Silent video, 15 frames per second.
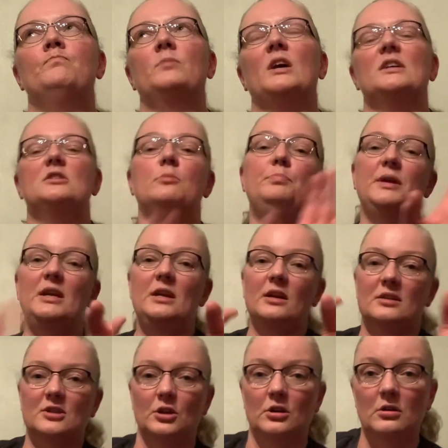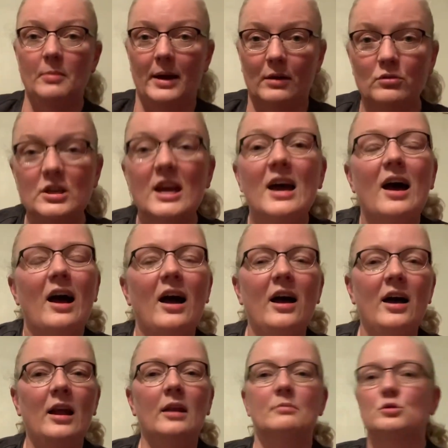to be a certain amount
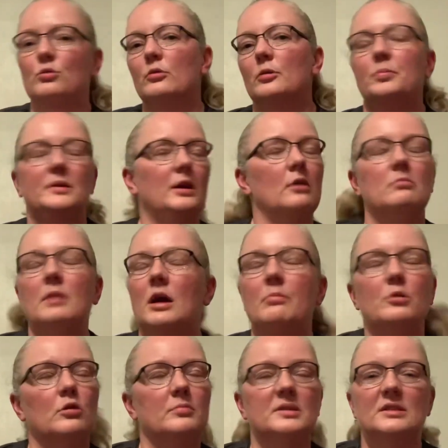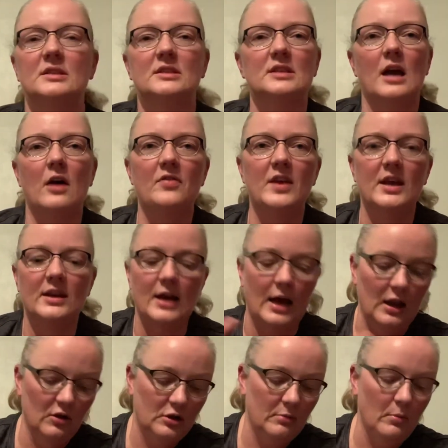and I'm swimming up and down, my own business. And then I
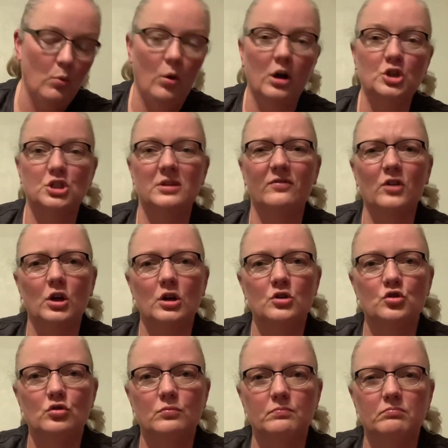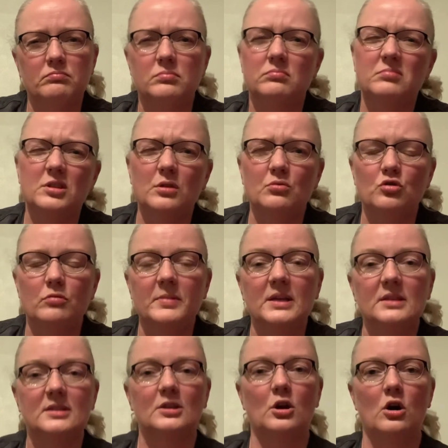look at my watch and I've got 100, 200 metres
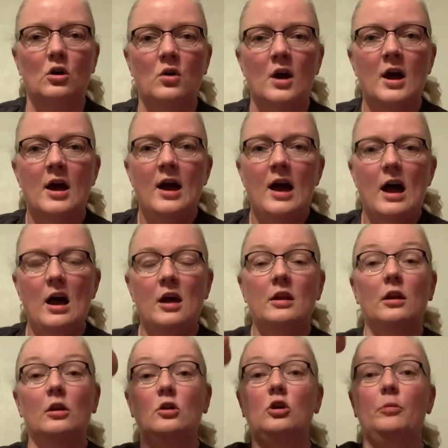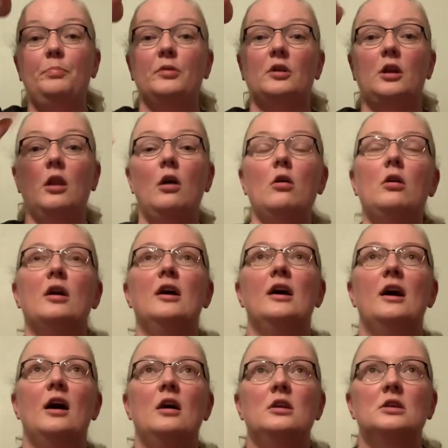to go. And I look up at the clock
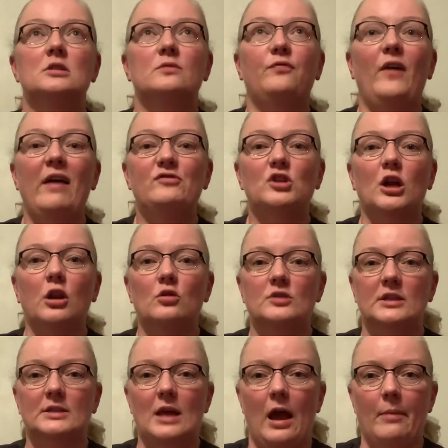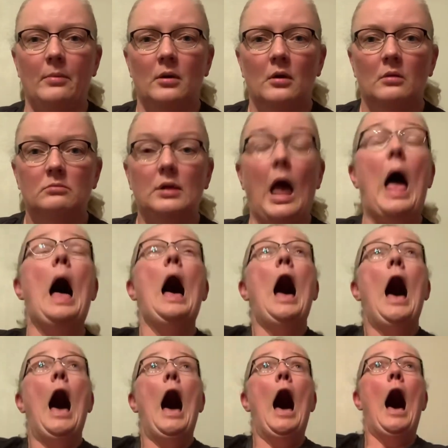and it's five to closing time. It's like,
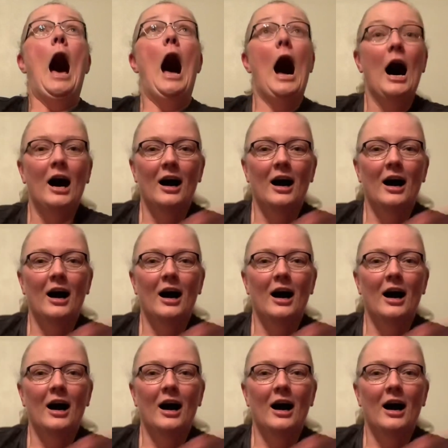oh!